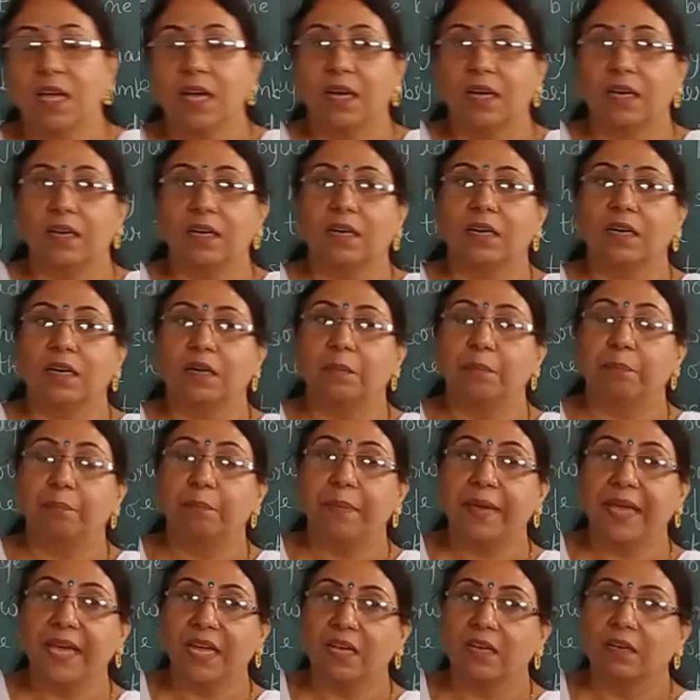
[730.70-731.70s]
a
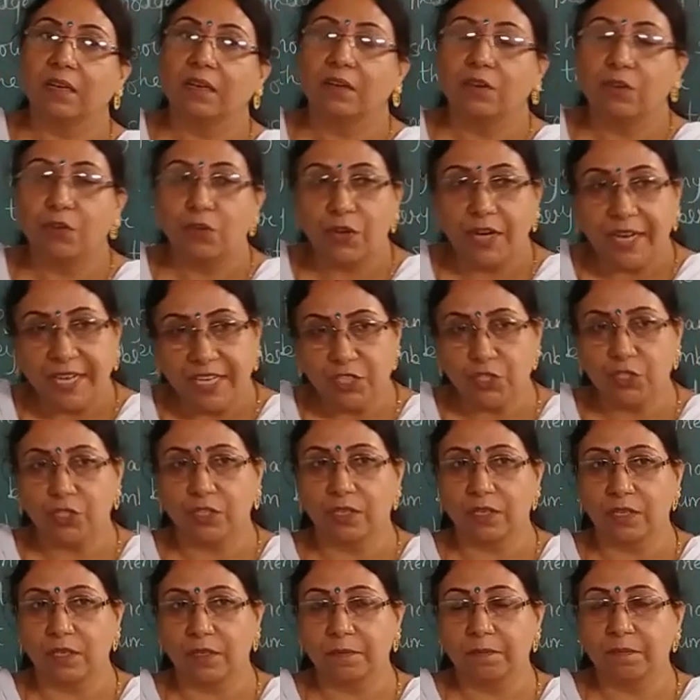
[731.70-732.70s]
big
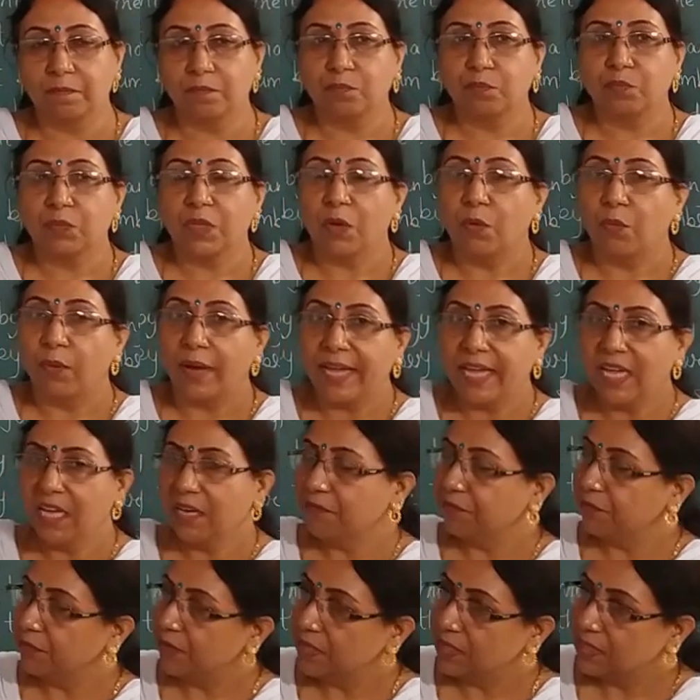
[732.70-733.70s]
treasure. Why
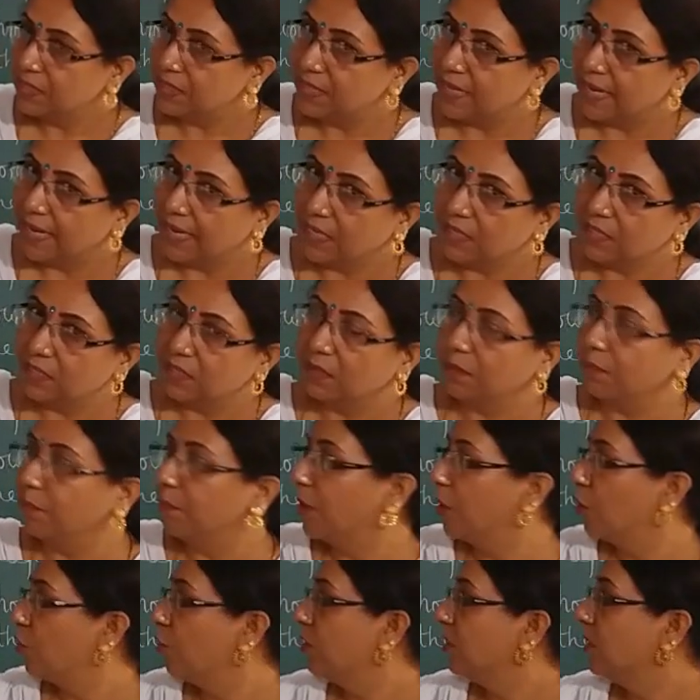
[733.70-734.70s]
he feels that?
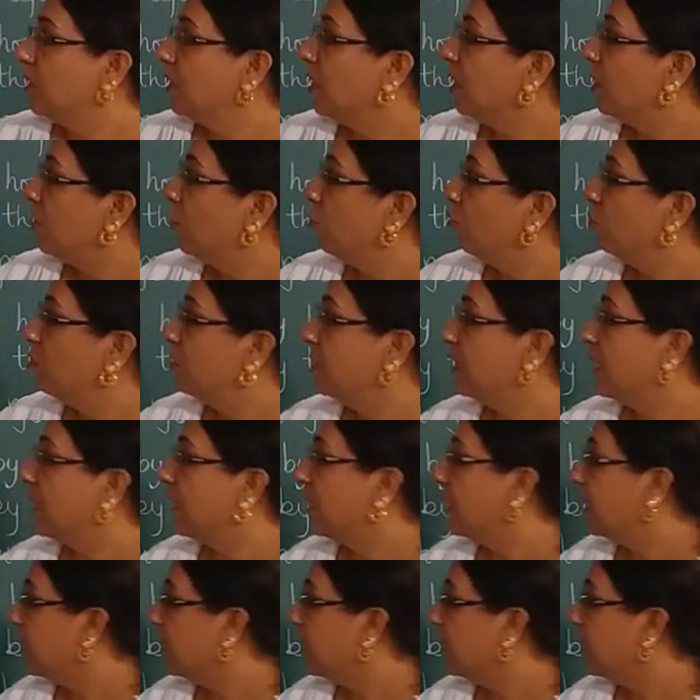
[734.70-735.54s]
Because he knows that